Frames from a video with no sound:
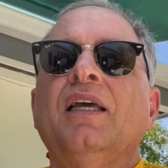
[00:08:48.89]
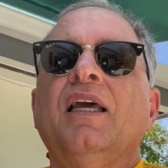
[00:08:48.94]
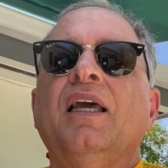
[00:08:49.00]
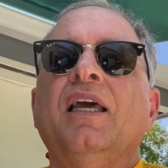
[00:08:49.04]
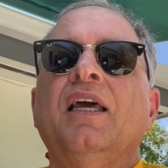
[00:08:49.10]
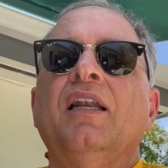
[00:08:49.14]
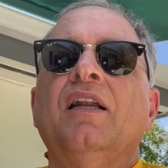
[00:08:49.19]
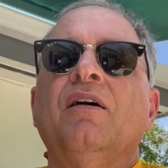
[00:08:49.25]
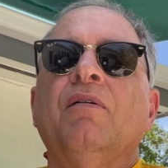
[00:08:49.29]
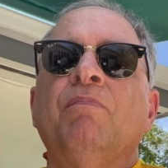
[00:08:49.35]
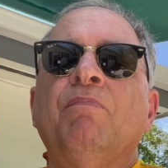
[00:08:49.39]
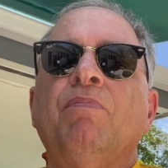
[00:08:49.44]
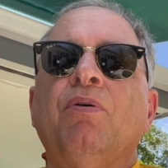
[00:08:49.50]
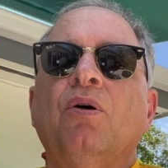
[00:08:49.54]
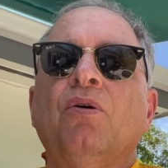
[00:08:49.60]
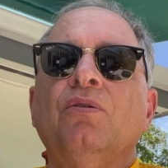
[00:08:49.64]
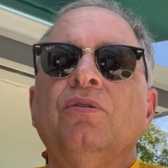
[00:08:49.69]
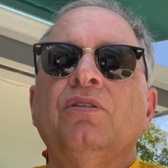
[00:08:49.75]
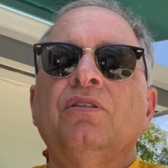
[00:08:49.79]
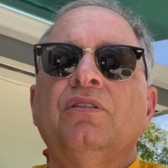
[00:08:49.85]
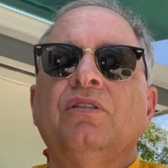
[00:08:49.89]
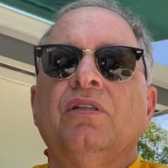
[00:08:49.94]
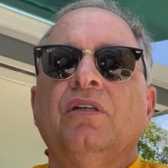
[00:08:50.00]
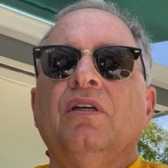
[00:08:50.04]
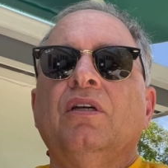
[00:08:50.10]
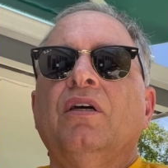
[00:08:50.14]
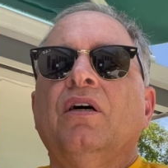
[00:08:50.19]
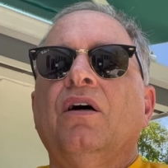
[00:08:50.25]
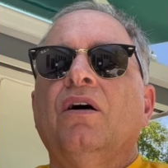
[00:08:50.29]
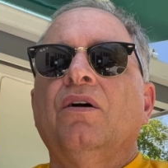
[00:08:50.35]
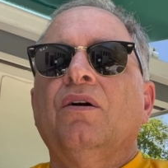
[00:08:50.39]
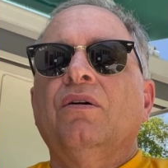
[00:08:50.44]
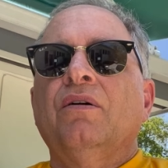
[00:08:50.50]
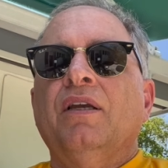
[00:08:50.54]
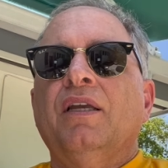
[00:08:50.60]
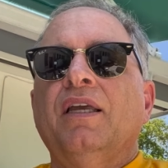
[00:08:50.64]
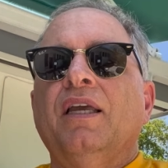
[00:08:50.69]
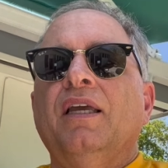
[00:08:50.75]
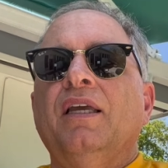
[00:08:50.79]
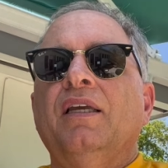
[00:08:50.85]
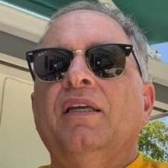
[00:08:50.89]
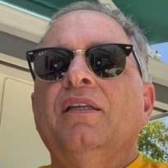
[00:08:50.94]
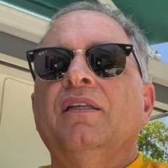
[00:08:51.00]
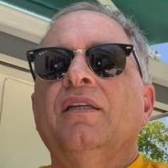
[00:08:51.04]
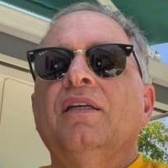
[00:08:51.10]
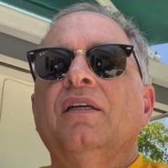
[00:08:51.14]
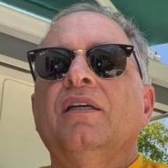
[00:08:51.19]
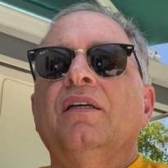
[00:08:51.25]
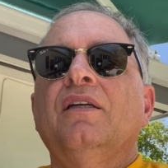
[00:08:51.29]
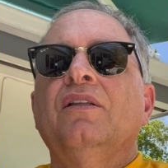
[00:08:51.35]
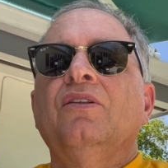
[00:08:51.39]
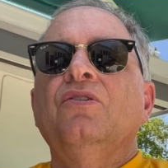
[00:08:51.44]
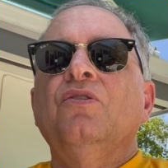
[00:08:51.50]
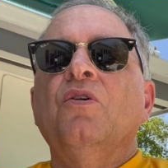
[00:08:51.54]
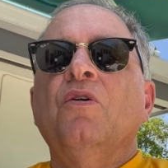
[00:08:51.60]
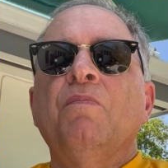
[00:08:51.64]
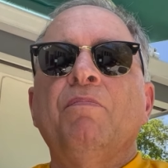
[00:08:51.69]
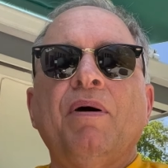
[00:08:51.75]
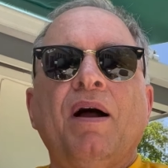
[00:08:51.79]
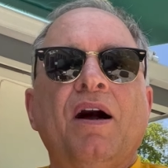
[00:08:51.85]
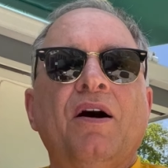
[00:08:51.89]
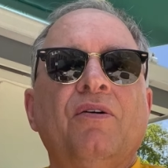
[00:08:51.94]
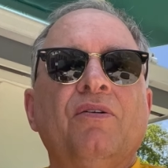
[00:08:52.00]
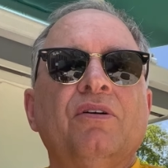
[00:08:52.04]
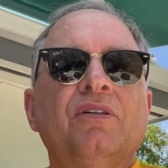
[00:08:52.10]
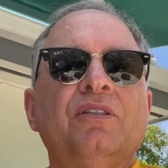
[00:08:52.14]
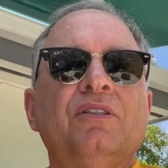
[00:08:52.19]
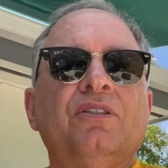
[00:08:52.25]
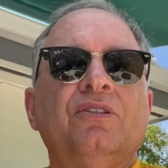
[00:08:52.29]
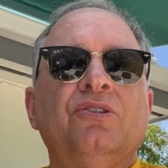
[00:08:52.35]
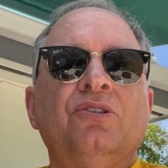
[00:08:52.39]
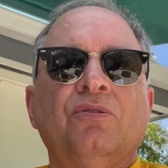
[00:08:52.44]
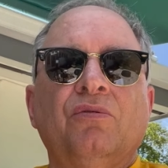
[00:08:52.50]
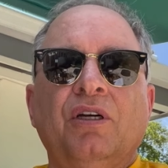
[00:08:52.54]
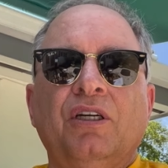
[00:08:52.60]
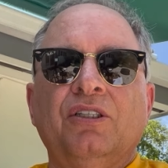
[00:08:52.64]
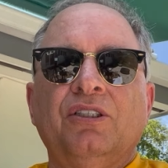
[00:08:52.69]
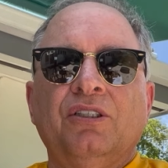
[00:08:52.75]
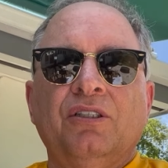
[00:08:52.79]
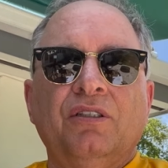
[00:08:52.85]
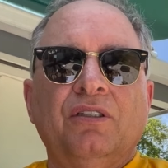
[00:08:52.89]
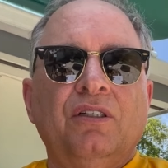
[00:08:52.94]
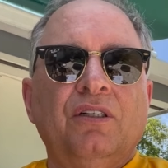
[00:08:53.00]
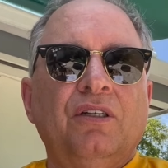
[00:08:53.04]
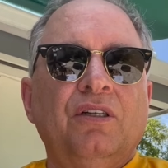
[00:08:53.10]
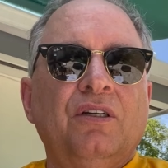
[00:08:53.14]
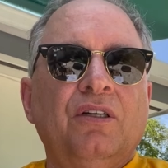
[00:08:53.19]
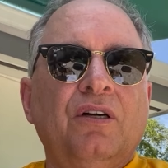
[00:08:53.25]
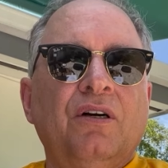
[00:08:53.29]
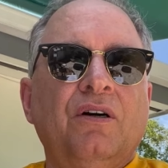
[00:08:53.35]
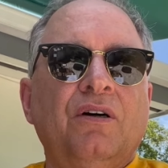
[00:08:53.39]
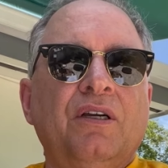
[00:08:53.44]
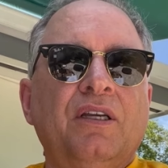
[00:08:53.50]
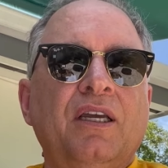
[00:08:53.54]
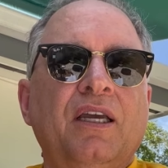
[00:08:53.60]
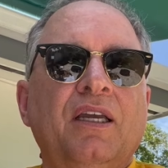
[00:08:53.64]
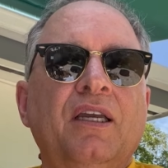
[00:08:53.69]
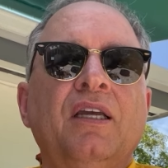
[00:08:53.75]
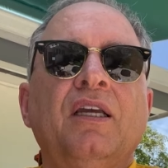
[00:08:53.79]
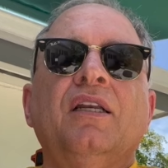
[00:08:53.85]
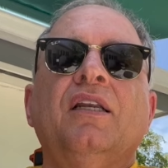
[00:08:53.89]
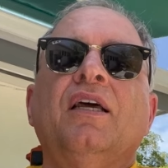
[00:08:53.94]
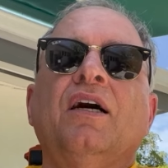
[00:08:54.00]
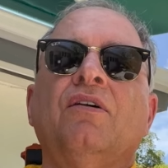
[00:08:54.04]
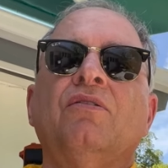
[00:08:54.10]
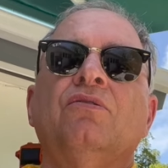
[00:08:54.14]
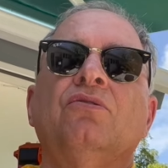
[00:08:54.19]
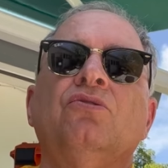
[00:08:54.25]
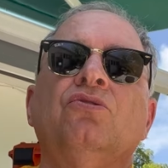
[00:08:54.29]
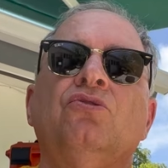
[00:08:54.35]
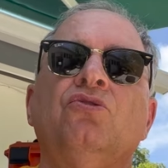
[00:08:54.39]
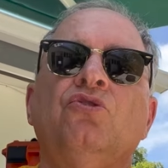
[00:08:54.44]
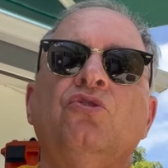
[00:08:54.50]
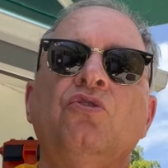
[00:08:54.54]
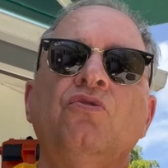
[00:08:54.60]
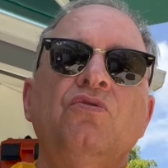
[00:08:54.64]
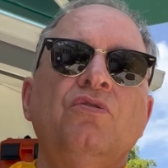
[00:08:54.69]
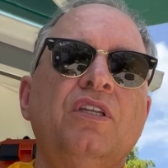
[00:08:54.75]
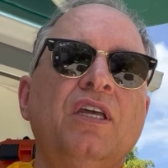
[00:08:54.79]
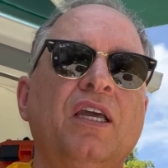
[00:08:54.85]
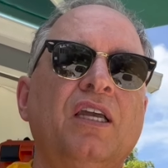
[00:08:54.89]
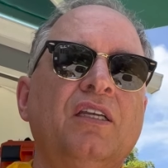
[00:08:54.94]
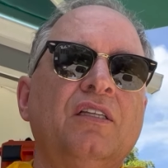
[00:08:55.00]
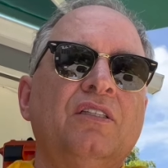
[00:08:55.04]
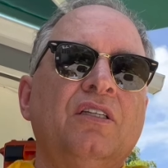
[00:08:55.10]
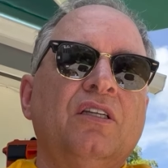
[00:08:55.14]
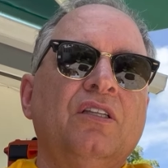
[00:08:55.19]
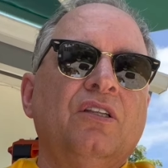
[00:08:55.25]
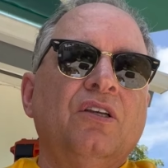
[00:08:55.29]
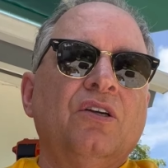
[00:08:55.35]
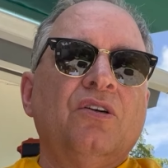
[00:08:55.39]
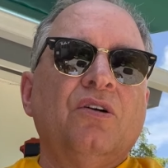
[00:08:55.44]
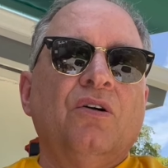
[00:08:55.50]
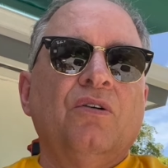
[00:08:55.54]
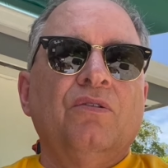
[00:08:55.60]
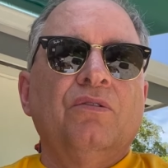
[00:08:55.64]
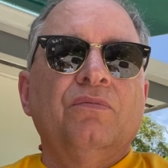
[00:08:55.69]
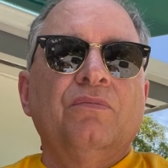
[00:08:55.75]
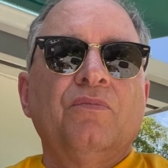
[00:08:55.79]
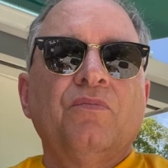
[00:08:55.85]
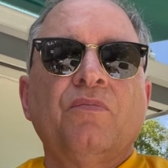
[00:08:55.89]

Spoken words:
in a post-hurricane, no power situation. Okay, now, 2 days in the cone.